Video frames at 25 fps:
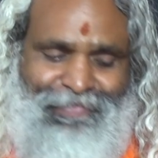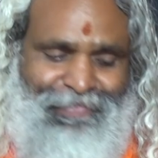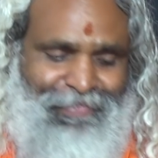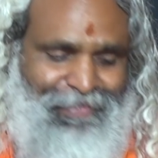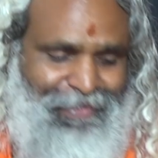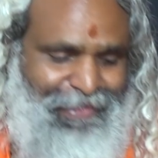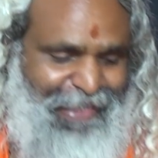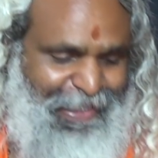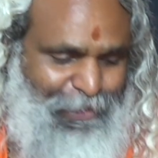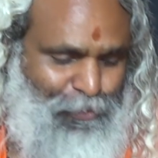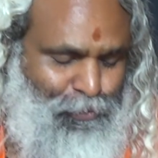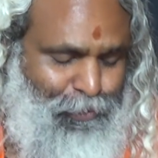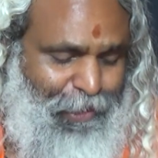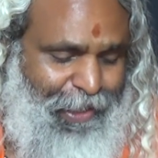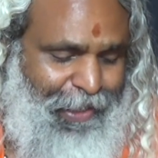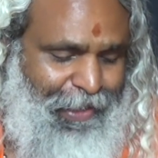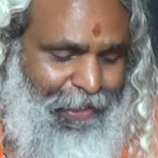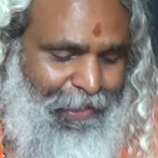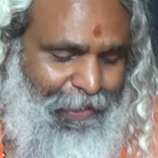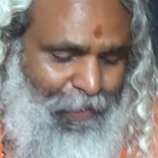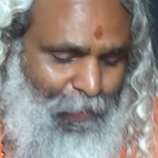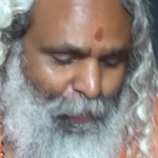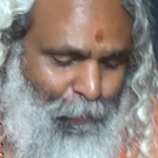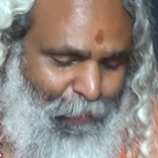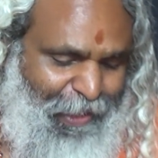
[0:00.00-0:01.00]
That's
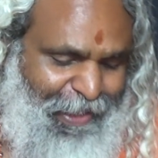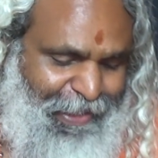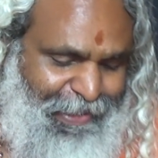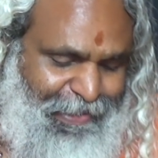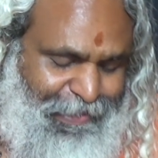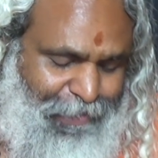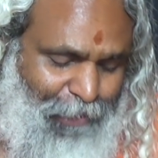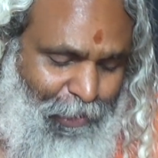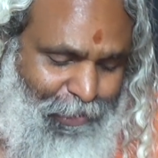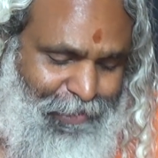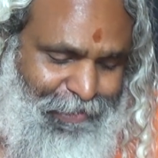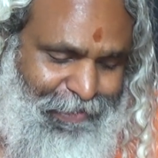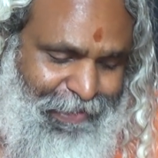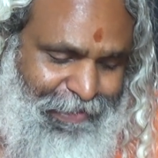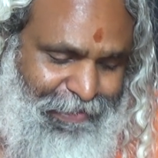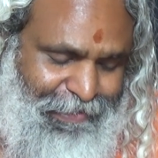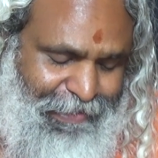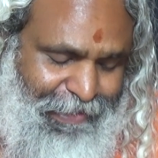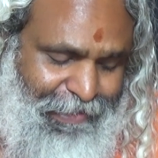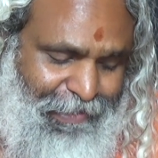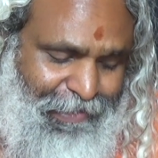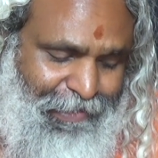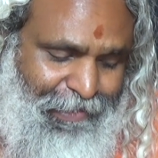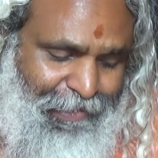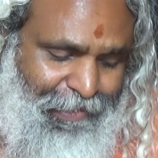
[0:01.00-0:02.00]
why when it talks this
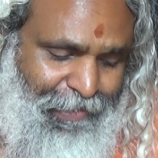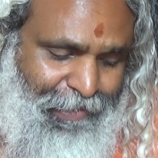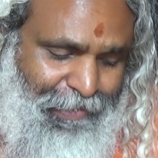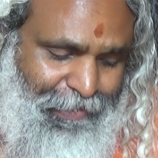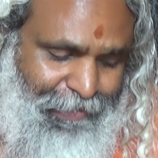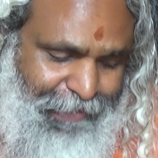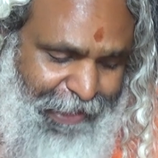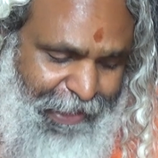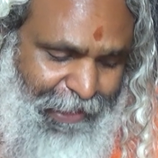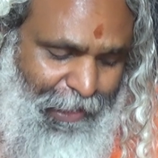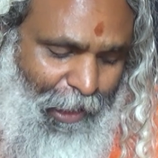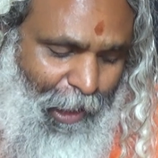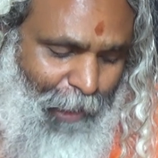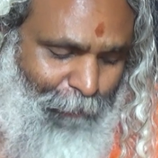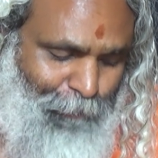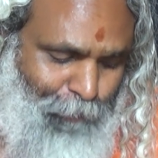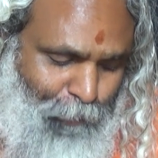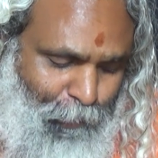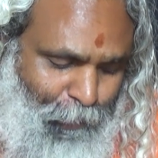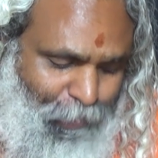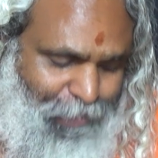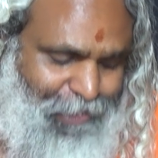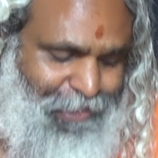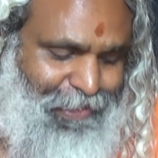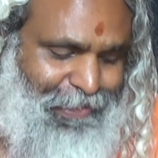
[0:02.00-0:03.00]
thing, then of
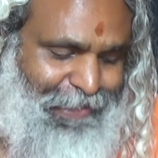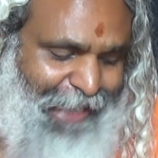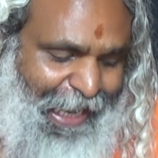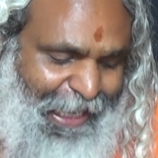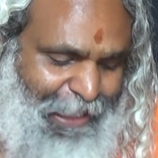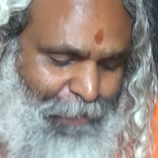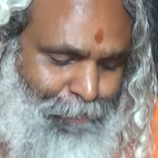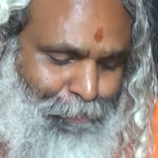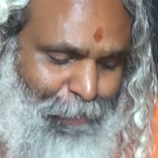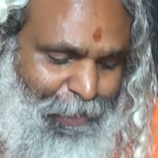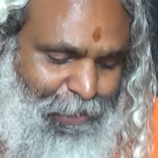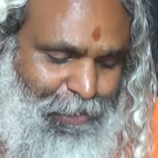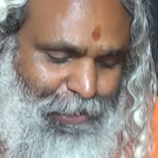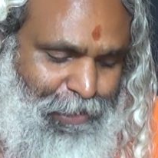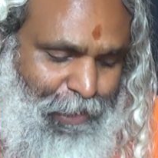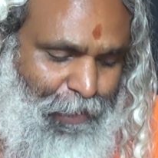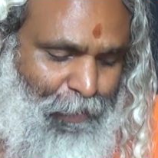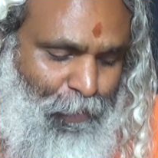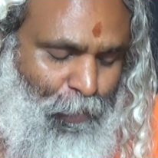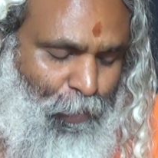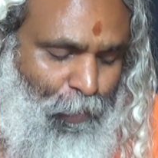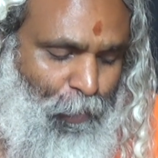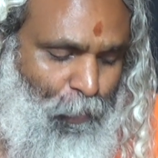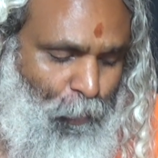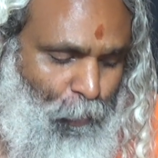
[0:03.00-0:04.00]
course that
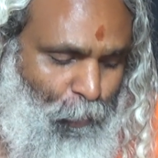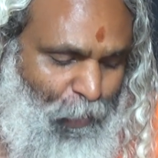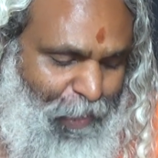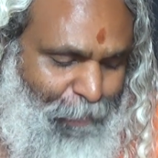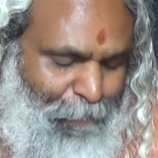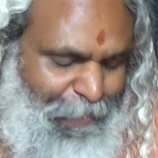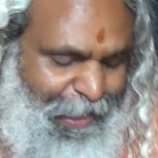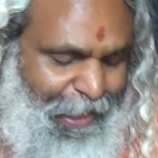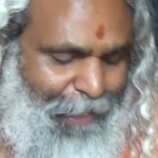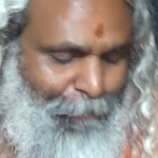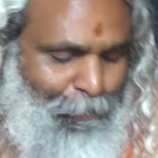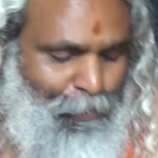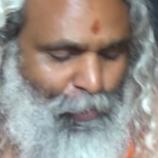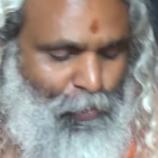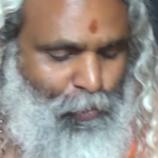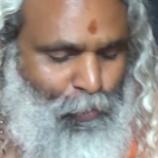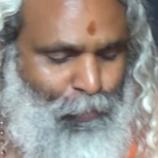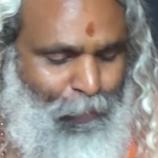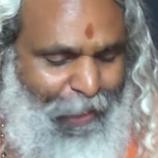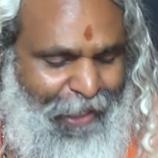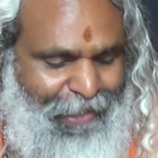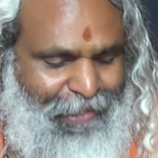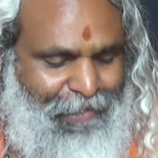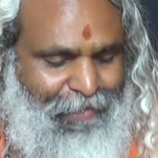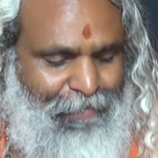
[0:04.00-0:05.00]
person will be able to
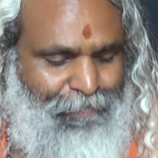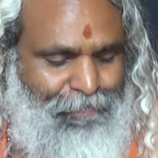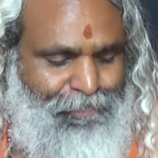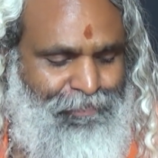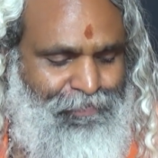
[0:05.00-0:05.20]
what?